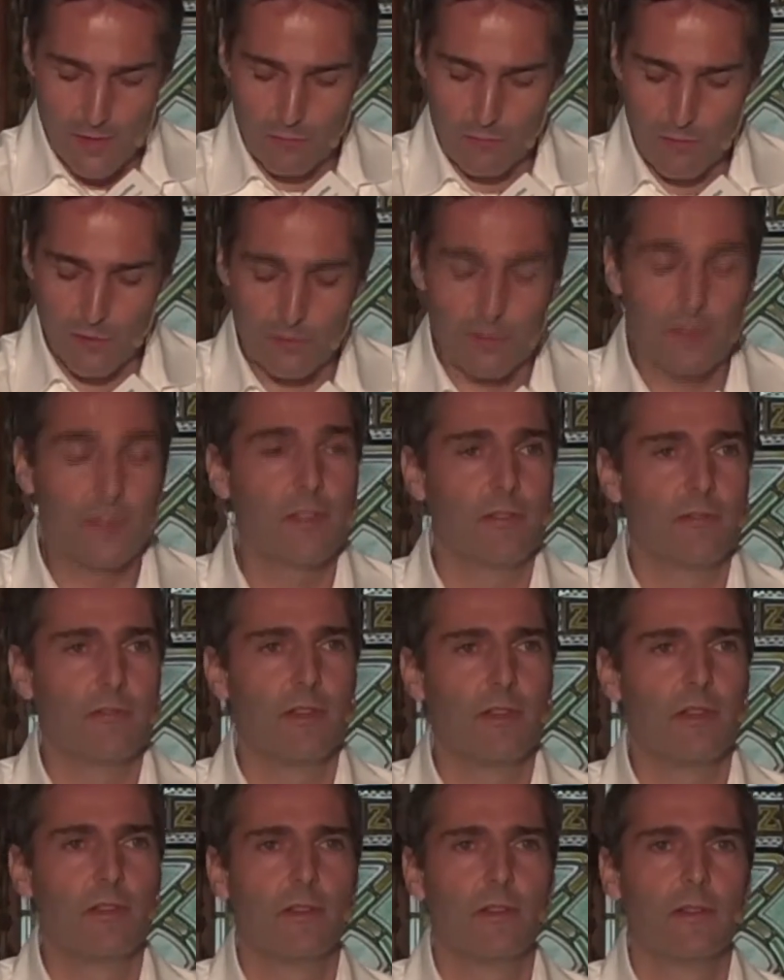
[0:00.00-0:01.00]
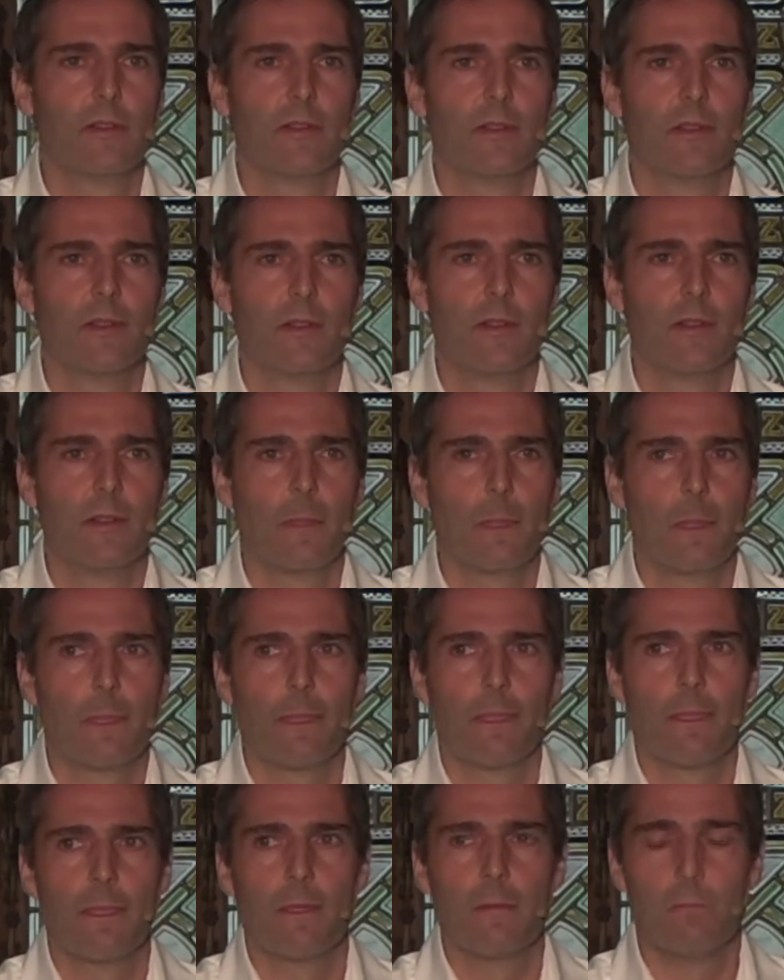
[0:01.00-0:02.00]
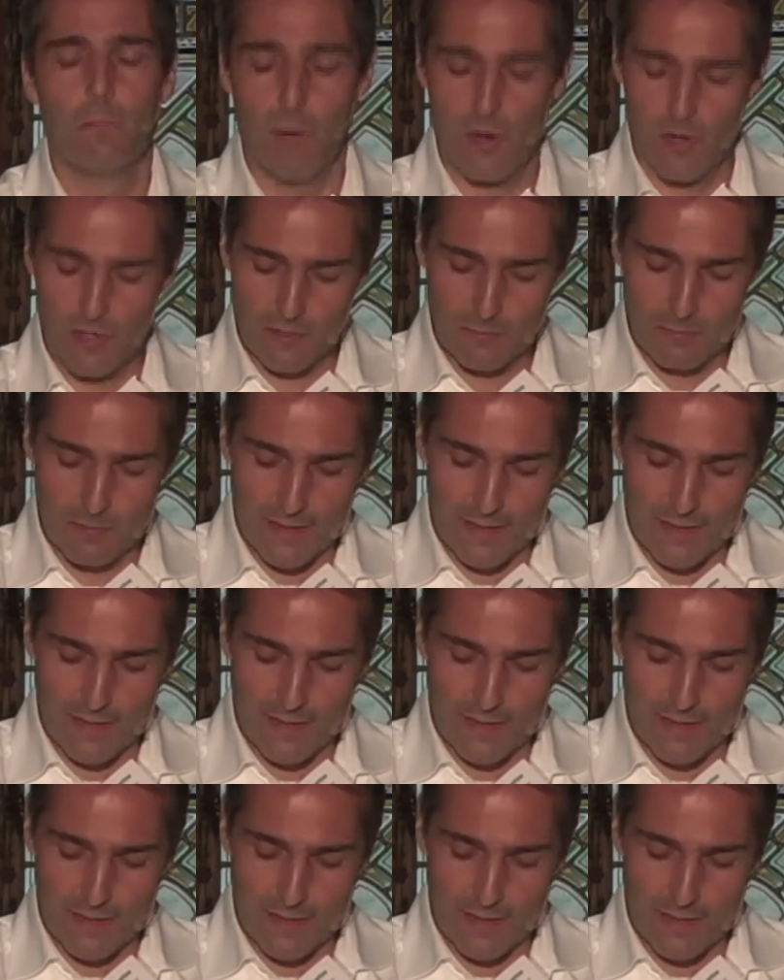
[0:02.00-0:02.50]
profit-driven market